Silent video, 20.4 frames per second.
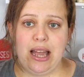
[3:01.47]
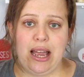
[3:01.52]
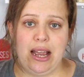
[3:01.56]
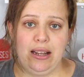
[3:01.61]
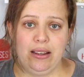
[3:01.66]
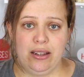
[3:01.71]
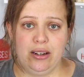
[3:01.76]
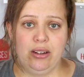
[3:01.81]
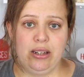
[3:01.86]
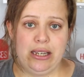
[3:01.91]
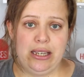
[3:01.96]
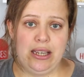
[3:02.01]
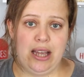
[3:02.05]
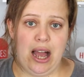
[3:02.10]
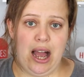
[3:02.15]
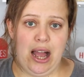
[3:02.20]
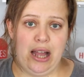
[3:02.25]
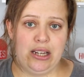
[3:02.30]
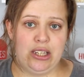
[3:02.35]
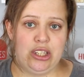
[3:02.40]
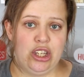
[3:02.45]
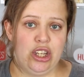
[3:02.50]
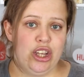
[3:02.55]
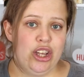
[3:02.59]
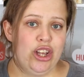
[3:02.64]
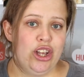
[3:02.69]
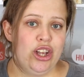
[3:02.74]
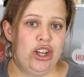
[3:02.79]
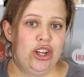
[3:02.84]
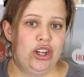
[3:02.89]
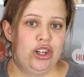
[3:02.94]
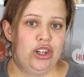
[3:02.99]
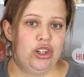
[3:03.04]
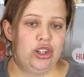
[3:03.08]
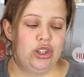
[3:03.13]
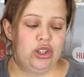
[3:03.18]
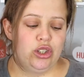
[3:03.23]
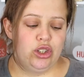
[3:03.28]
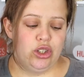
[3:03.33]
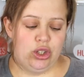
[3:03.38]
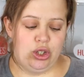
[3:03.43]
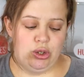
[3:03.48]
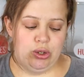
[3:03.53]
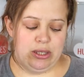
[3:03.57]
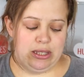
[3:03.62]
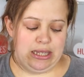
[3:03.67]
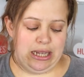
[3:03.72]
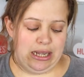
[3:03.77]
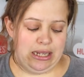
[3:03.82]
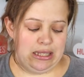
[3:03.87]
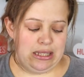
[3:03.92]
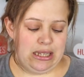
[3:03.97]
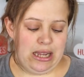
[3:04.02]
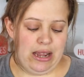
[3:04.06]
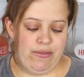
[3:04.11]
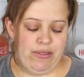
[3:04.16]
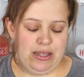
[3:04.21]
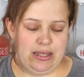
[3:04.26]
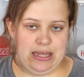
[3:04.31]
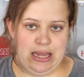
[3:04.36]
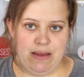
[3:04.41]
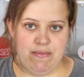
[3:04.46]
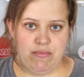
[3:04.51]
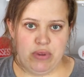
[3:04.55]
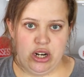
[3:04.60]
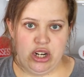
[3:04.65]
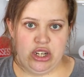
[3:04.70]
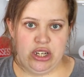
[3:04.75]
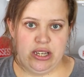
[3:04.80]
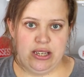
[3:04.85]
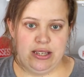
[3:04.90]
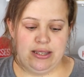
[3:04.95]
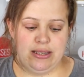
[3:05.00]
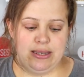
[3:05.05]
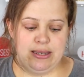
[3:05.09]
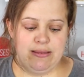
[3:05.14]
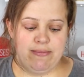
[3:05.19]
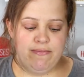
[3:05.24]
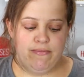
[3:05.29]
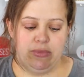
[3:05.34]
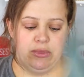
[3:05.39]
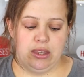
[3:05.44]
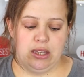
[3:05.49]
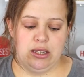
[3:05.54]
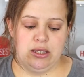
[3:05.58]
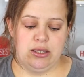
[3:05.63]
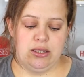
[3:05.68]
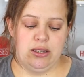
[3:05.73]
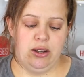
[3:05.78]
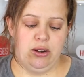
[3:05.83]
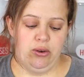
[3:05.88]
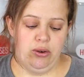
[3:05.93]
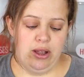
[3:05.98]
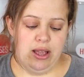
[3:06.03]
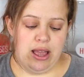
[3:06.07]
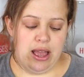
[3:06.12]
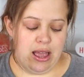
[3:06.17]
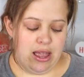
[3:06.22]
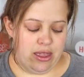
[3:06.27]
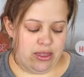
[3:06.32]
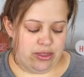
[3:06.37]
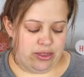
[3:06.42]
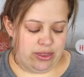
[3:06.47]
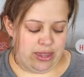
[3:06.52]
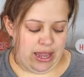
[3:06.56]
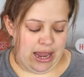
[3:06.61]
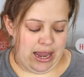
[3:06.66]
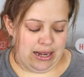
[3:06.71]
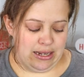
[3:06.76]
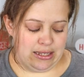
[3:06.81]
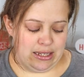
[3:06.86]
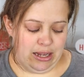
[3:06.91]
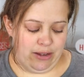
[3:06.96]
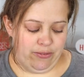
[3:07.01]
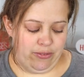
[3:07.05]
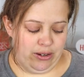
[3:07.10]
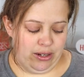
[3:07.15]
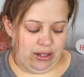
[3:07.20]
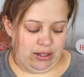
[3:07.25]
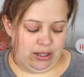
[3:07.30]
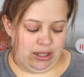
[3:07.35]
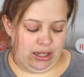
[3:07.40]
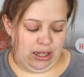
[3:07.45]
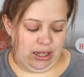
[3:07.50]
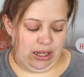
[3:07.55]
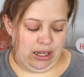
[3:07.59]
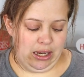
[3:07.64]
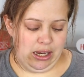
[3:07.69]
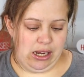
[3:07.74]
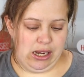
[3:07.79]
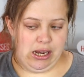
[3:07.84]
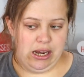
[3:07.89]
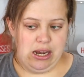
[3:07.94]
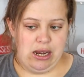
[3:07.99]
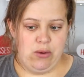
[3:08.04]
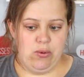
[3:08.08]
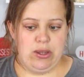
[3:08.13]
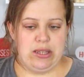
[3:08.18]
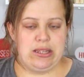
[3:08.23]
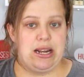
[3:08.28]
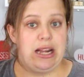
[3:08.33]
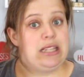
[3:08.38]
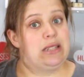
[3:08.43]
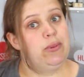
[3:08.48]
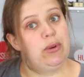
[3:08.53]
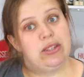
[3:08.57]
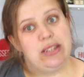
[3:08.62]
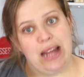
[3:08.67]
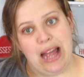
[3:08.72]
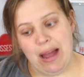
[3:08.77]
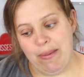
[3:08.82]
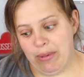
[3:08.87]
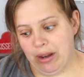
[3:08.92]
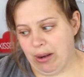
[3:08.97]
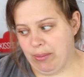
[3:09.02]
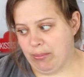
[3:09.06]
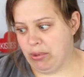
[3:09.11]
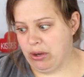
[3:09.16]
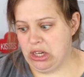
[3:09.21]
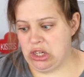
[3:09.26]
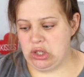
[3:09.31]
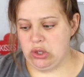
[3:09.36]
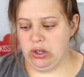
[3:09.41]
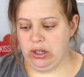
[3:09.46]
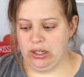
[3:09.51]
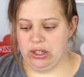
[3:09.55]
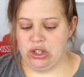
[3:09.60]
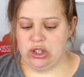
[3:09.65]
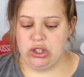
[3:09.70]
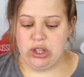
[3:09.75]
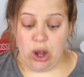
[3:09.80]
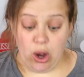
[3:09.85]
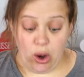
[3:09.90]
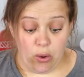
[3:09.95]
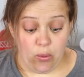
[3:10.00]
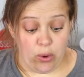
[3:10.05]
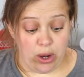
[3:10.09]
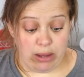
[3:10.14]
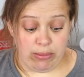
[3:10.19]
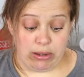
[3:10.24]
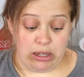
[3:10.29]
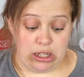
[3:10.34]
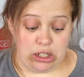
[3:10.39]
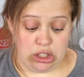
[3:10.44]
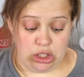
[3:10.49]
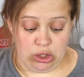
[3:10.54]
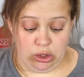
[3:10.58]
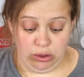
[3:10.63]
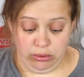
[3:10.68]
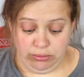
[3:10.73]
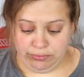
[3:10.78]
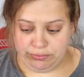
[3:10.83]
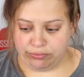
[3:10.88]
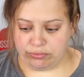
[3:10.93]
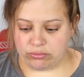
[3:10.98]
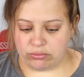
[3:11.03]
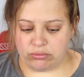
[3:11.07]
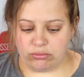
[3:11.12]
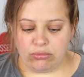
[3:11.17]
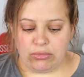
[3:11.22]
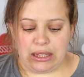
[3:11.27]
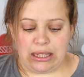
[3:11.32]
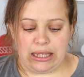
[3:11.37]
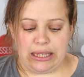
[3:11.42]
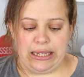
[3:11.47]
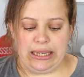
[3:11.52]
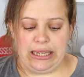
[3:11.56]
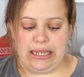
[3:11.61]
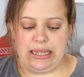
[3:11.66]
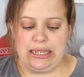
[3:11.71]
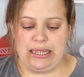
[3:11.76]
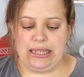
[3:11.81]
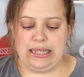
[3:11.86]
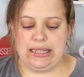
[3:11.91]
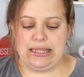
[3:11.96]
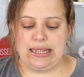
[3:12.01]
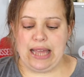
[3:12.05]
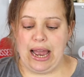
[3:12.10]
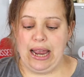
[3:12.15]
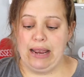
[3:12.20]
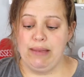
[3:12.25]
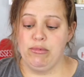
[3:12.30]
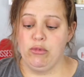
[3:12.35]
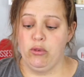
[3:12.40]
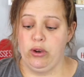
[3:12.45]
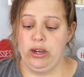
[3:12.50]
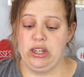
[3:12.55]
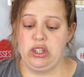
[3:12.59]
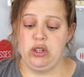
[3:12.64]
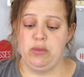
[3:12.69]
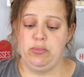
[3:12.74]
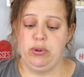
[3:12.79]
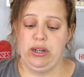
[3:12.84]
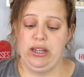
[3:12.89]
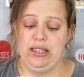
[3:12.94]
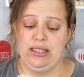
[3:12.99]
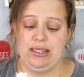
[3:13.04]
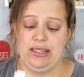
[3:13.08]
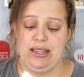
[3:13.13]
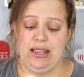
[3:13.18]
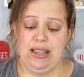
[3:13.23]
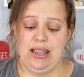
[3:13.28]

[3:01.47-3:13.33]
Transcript: I literally got two sets of the same brushes. So that definitely was not supposed to happen, I'm pretty sure. So what I'm going to do is I am going to put